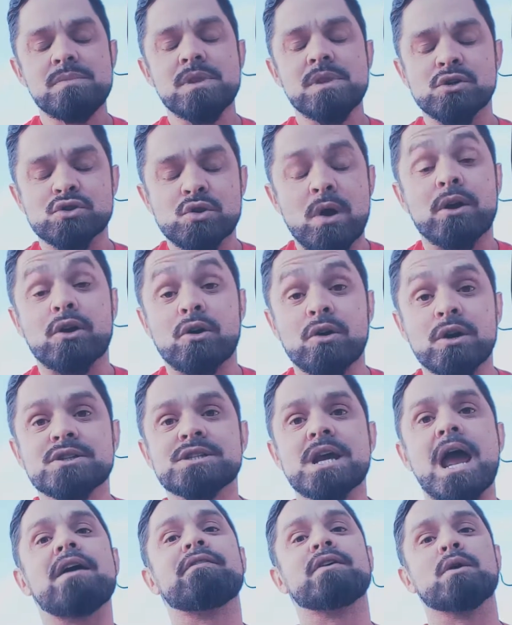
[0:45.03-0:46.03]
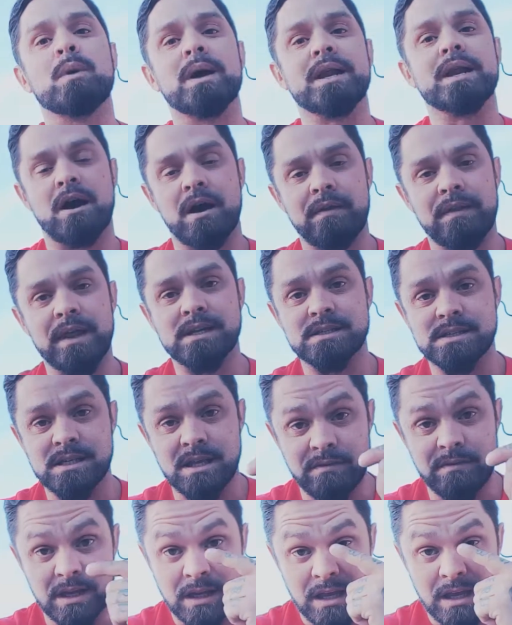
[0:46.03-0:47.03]
So I encourage everybody on
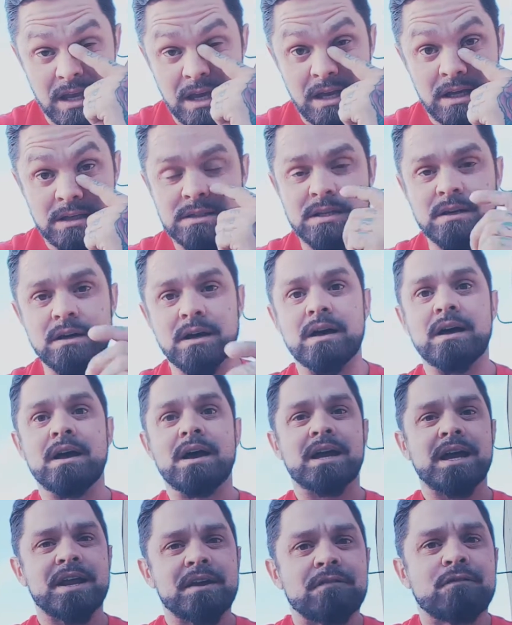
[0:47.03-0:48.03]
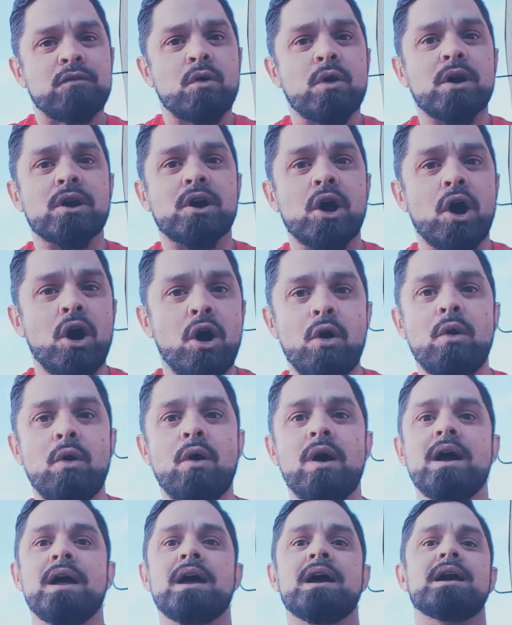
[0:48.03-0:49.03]
Thanksgiving to kind of forego
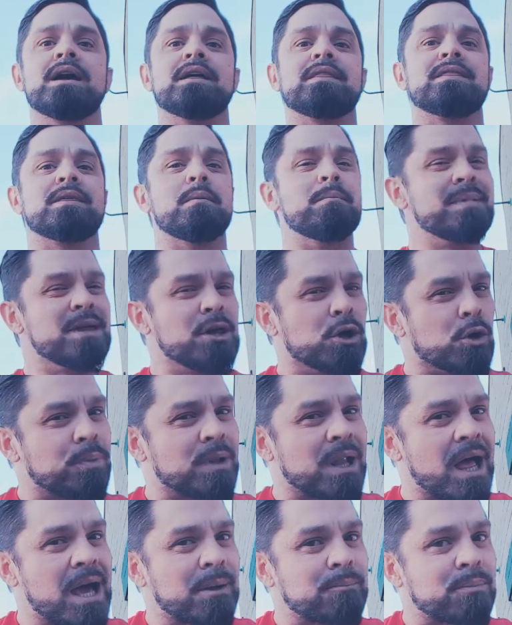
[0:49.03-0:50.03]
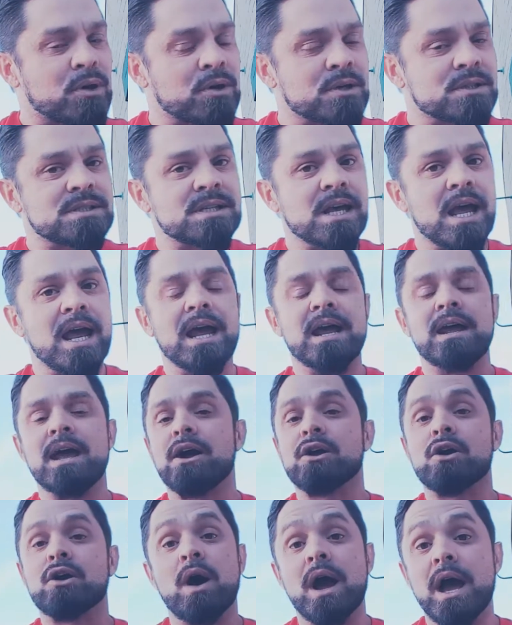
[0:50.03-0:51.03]
the meal plan per se
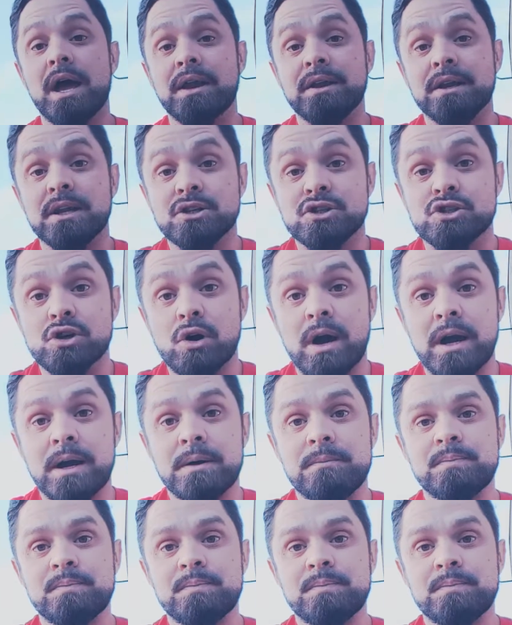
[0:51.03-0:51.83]
and go ahead and enjoy.